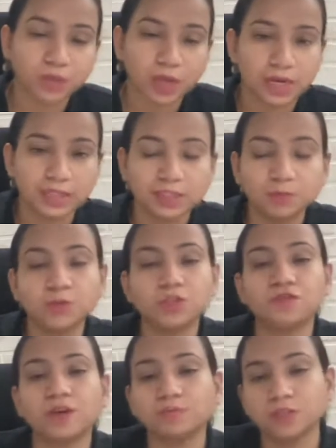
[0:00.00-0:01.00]
Like suppose
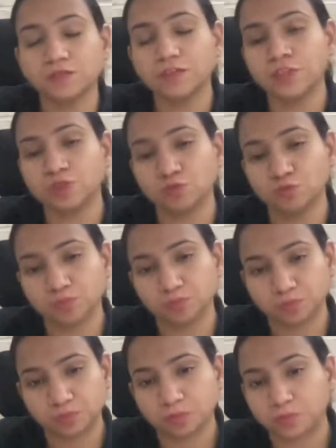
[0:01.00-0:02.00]
if I'm giving you
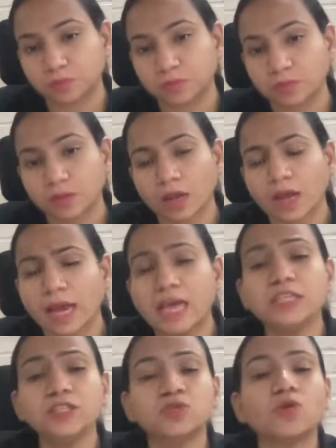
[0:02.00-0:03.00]

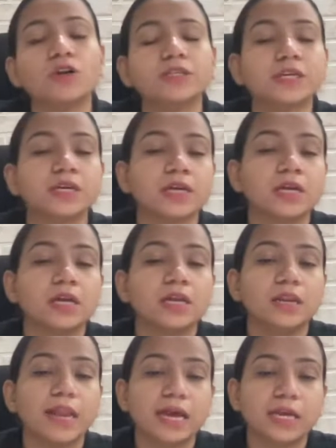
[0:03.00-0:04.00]
any salt
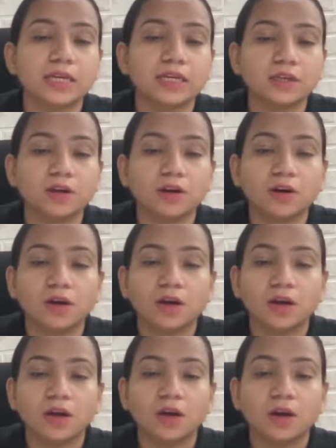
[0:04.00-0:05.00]
like
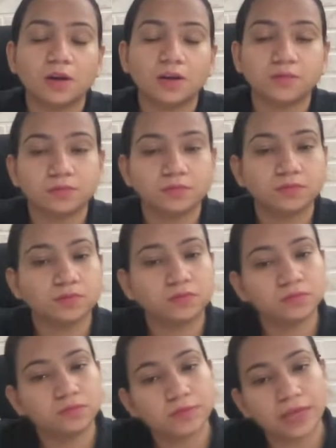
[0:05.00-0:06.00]

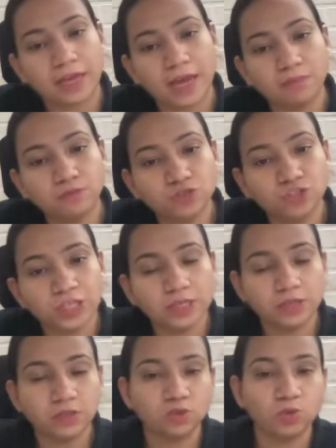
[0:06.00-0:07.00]

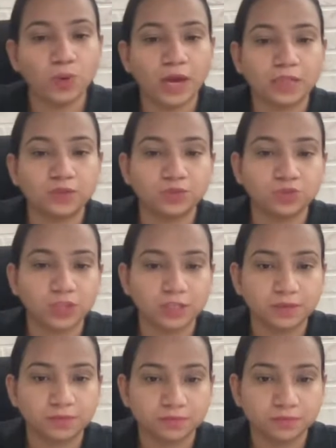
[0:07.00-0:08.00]

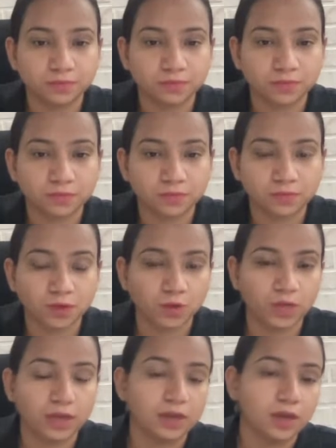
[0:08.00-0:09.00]
Mg2N3.
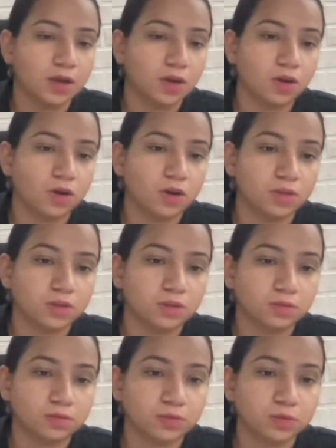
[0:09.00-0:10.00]
Okay, Or
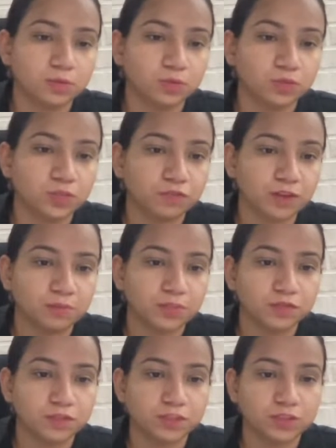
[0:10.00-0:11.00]
suppose if I'm
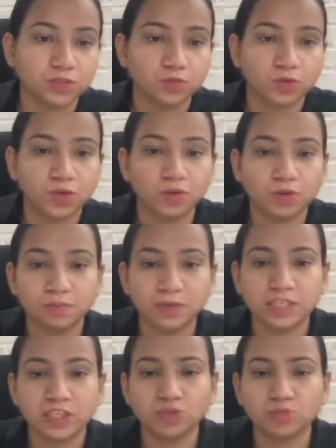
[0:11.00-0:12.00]
giving you here
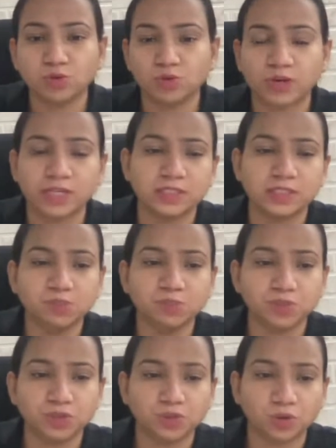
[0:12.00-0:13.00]
magnesium chloride,
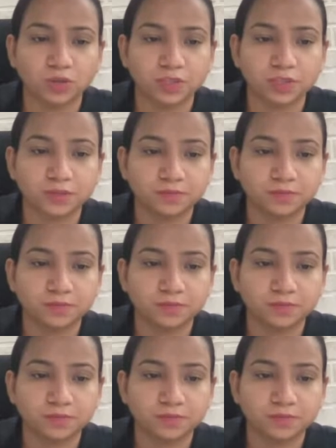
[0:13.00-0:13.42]
simple salt.